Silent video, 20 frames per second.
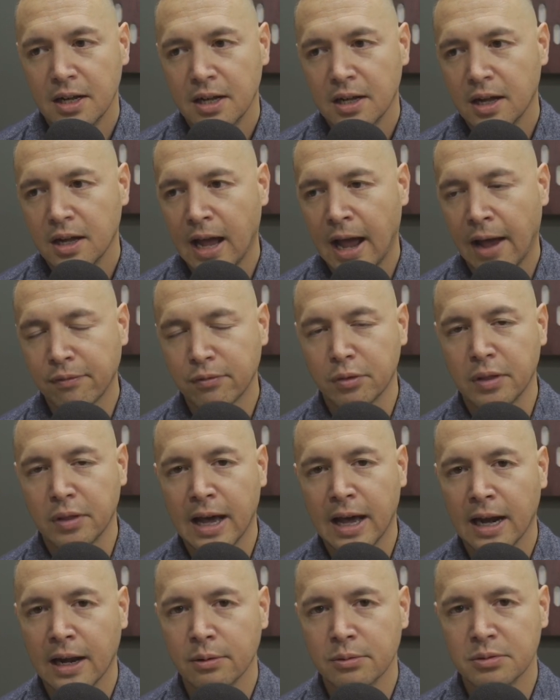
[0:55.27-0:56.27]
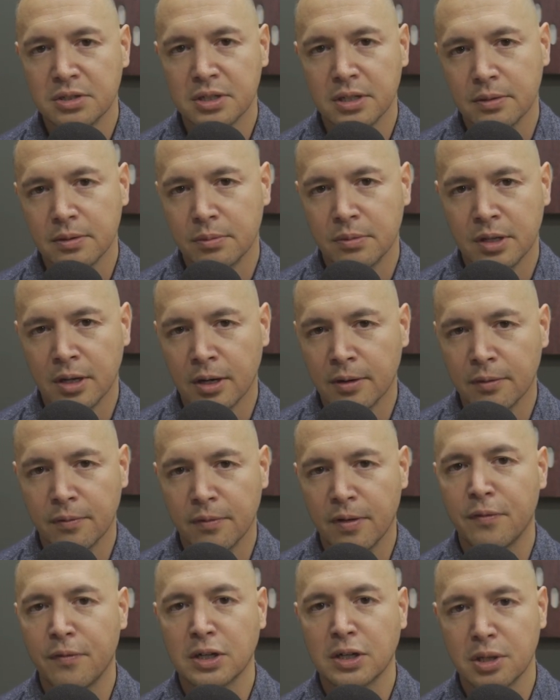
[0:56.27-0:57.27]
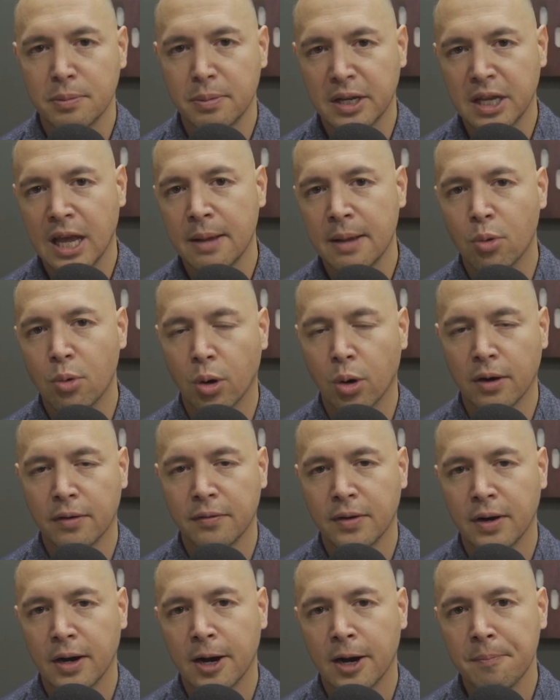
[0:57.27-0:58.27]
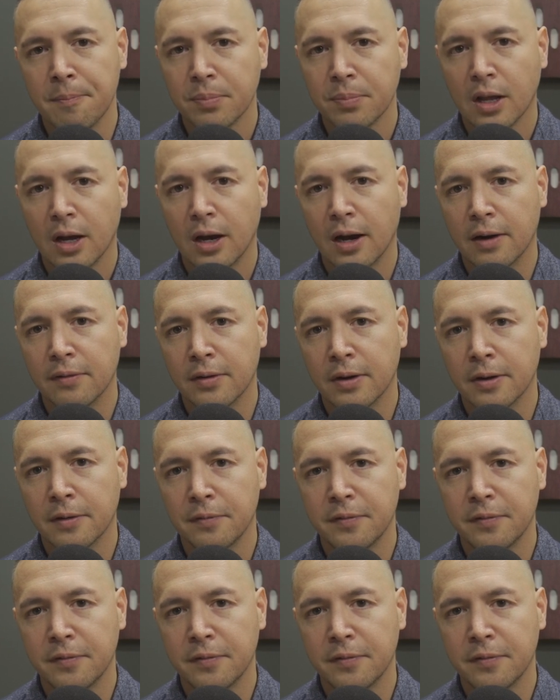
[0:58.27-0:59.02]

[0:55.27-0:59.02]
After that, I was, eventually became more of a